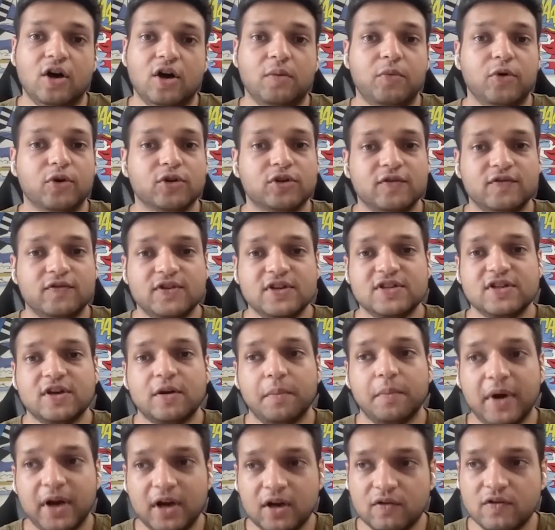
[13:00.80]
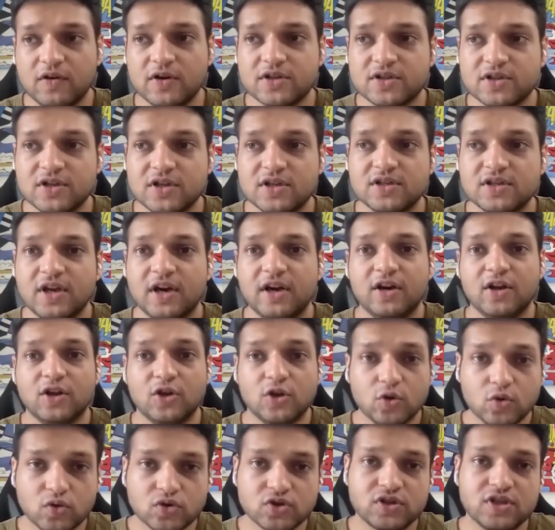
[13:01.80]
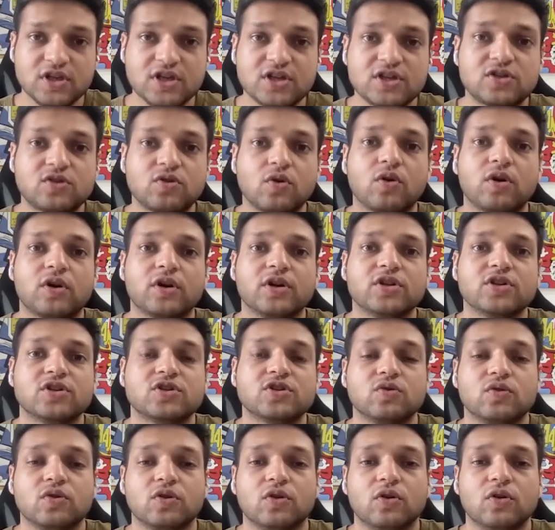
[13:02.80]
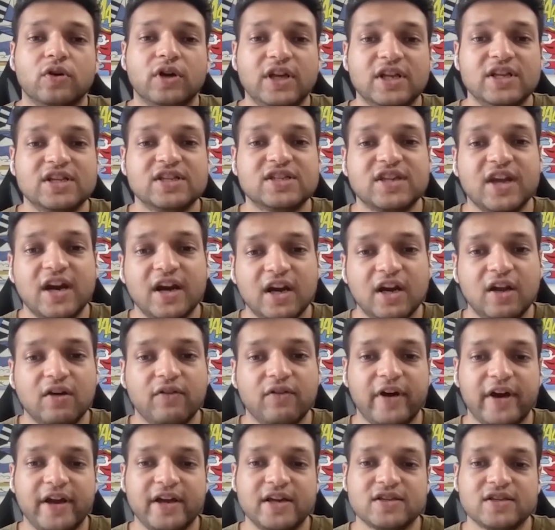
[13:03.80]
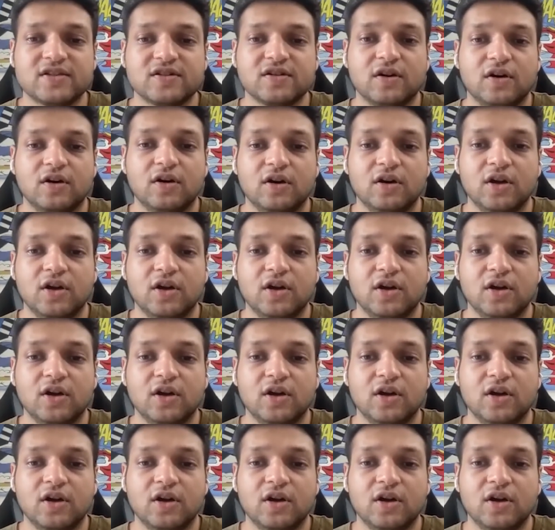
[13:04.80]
Both of these are metaverses and use these tokens to, incentivize